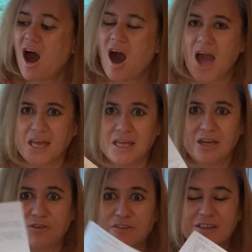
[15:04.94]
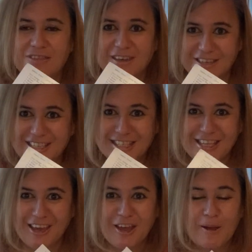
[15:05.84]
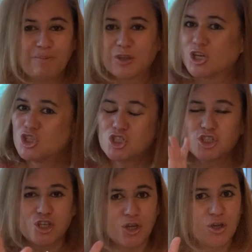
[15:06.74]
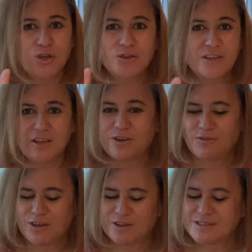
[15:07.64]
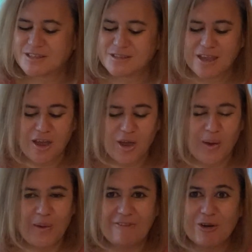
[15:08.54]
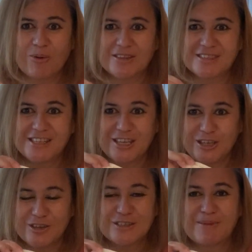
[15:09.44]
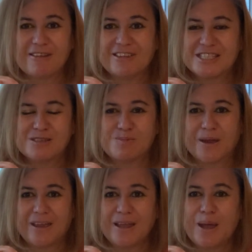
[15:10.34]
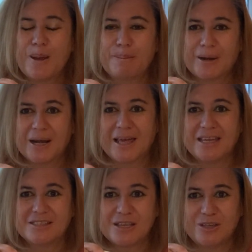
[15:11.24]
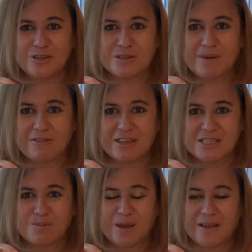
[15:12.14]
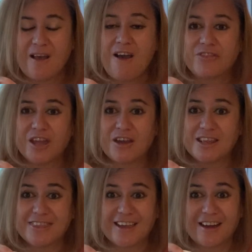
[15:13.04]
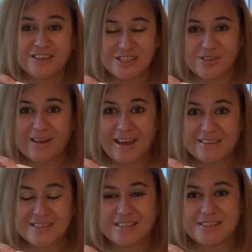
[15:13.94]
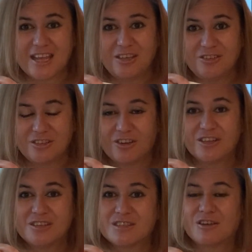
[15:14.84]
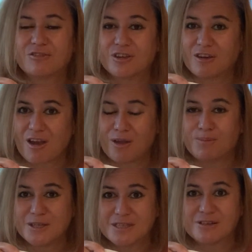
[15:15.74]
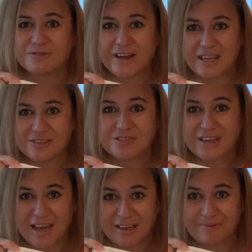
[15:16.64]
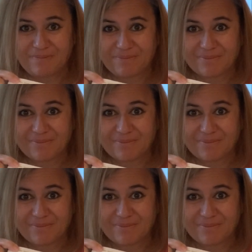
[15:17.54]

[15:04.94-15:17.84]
I gift this to the universe. Whoever wants to use my recipe, please use my recipe. The only thing I do ask is that you do not use it for your own personal financial gain,